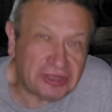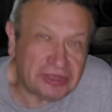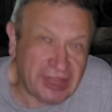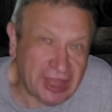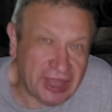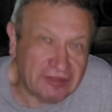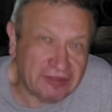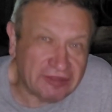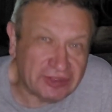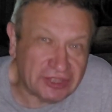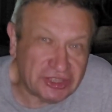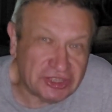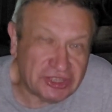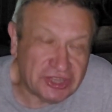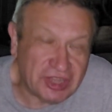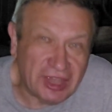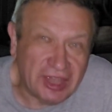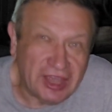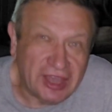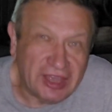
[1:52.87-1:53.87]
language,
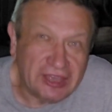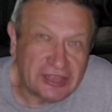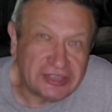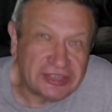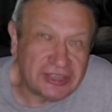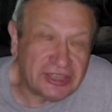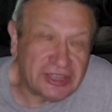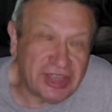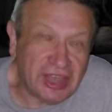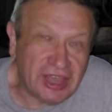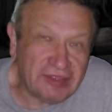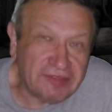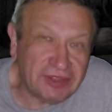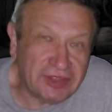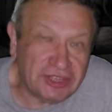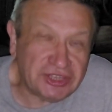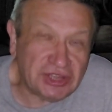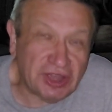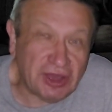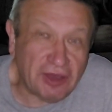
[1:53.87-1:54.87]
the
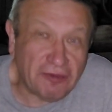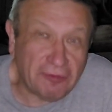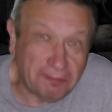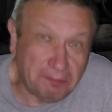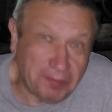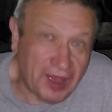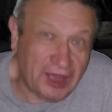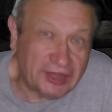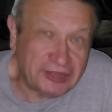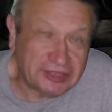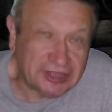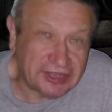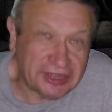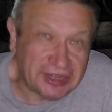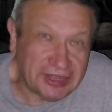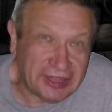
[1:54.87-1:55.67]
language of botany,